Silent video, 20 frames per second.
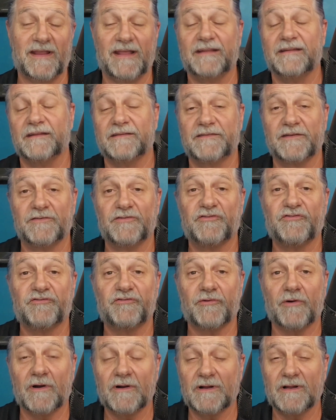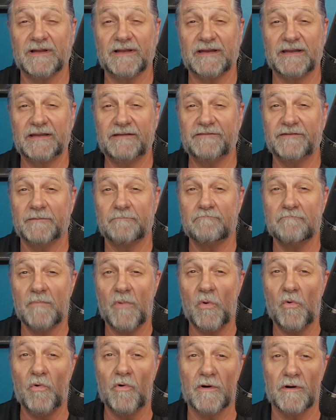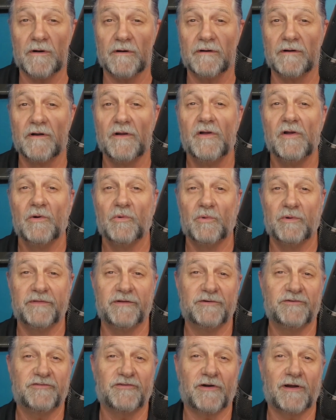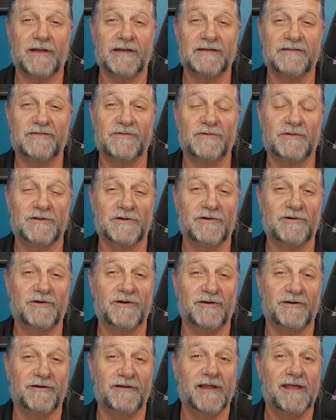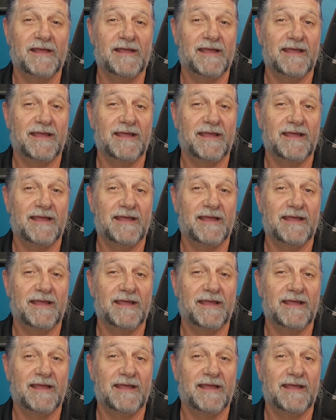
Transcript: and that they're struggling even more when they're trying to learn.